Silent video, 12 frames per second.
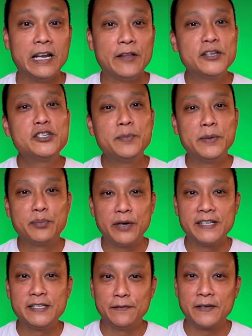Now this should be pretty
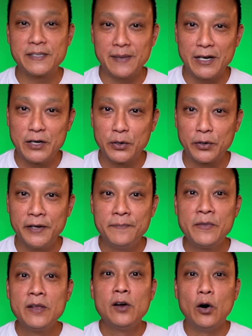self-explanatory.
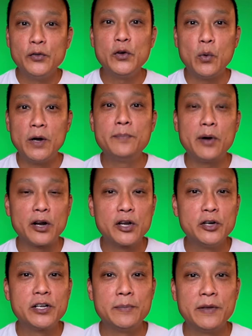Only one
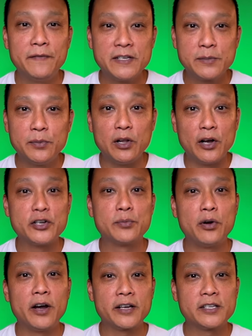barcode can be visible on your
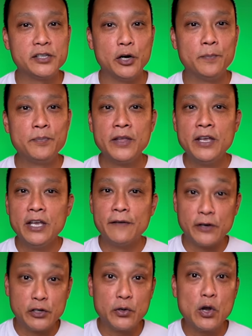product, so if
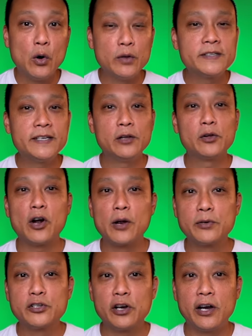you're doing wholesale or
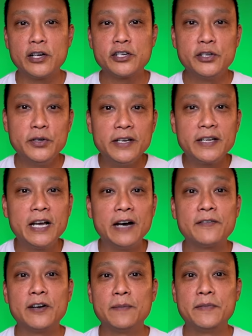arbitrage, you need to
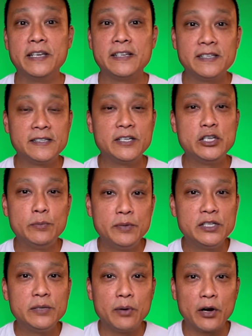cover up the existing
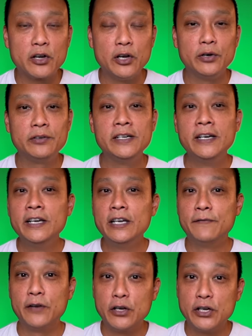UPC barcode
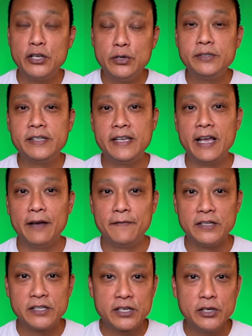if you're gonna use the
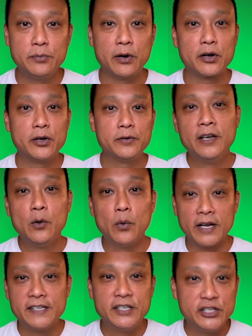FNSKU barcode. What
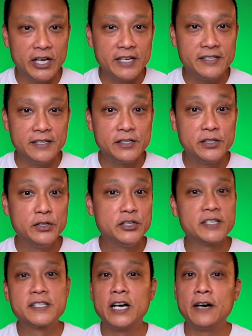I suggest is to
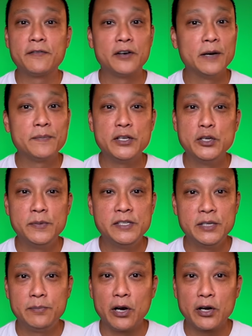just cover up the
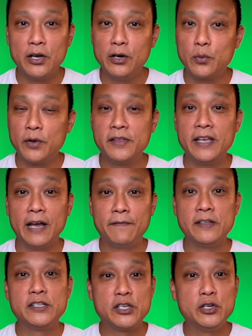UPC barcode with the
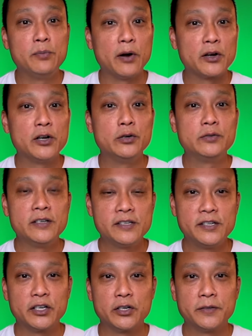FNSKU barcode
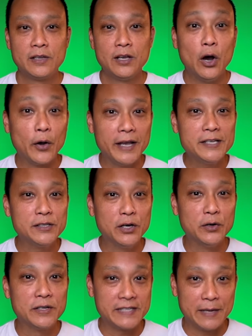sticker. Okay,
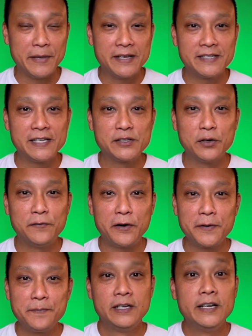so does that make sense so
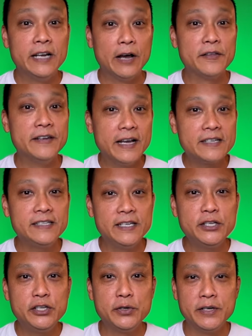far? Now the next
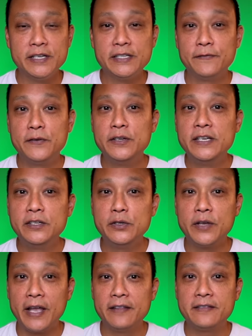issue is if you need to
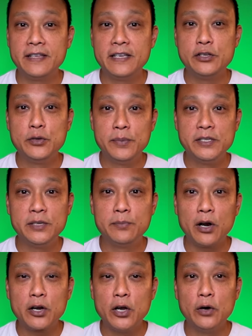get the UPC
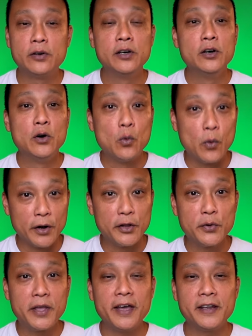barcode, where do
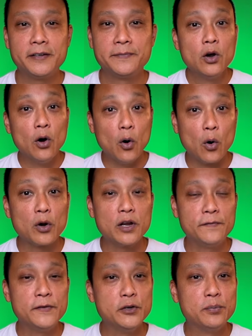you get it? Or
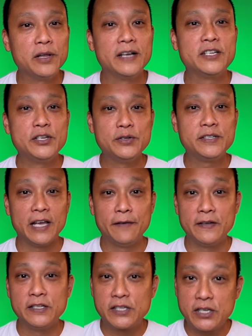if you plan to use the
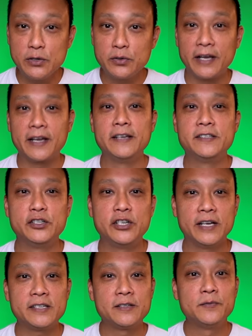FN SKU like I
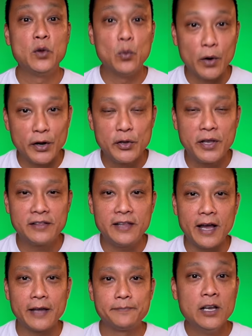suggest, where do you get
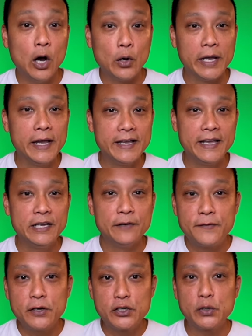that? Okay, again,
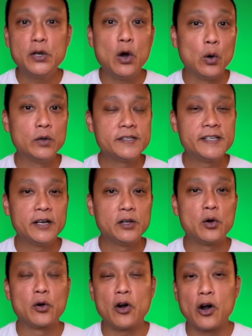if you're doing wholesale
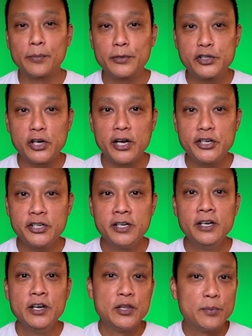or arbitrage,
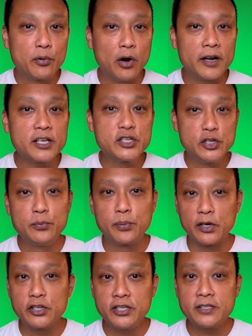the products you
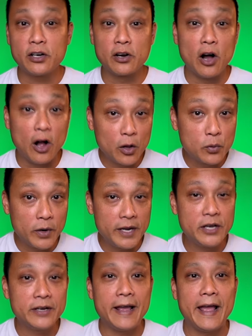purchase are already
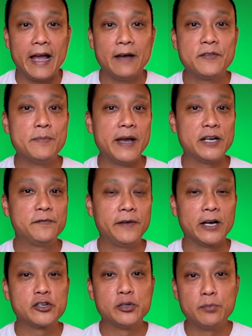gonna have the
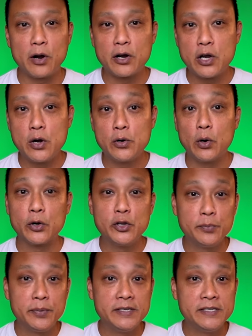manufacturer barcode or
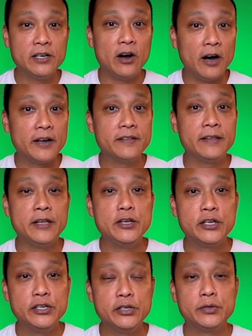UPC on it that you
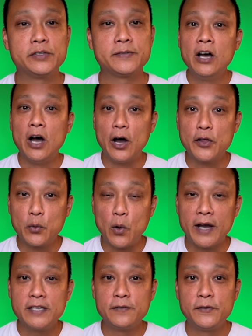can use.
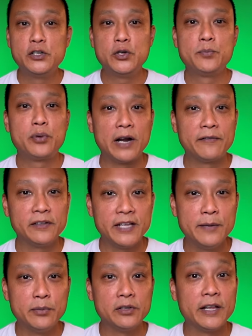Otherwise, if you're doing private
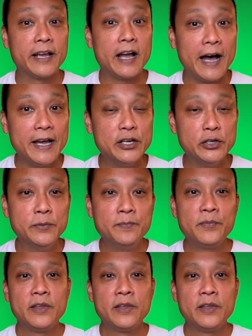label like I do,